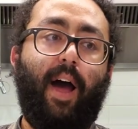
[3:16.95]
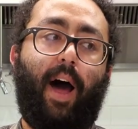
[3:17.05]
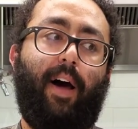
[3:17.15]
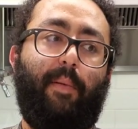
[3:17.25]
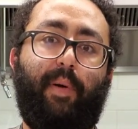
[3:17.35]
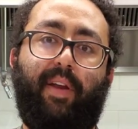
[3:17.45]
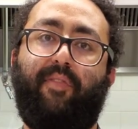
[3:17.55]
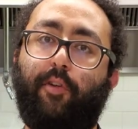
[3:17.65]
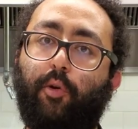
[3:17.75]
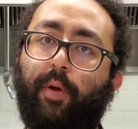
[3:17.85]
But
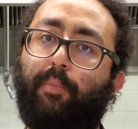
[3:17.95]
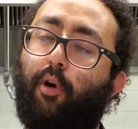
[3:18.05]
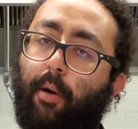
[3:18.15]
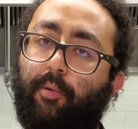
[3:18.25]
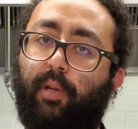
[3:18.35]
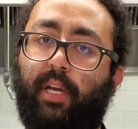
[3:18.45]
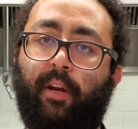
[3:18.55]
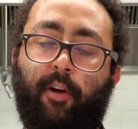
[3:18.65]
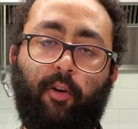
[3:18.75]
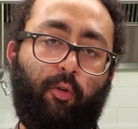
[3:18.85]
if you do it properly
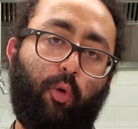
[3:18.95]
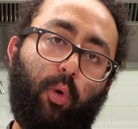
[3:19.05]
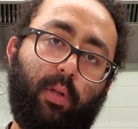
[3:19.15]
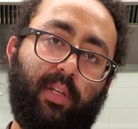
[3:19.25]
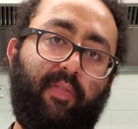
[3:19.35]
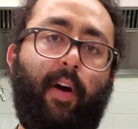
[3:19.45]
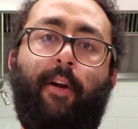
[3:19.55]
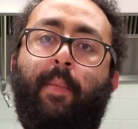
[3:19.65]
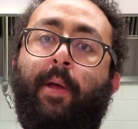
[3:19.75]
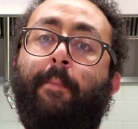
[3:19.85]
in a controlled
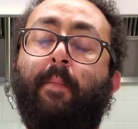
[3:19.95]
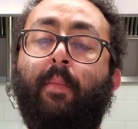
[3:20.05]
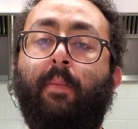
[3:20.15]
environment,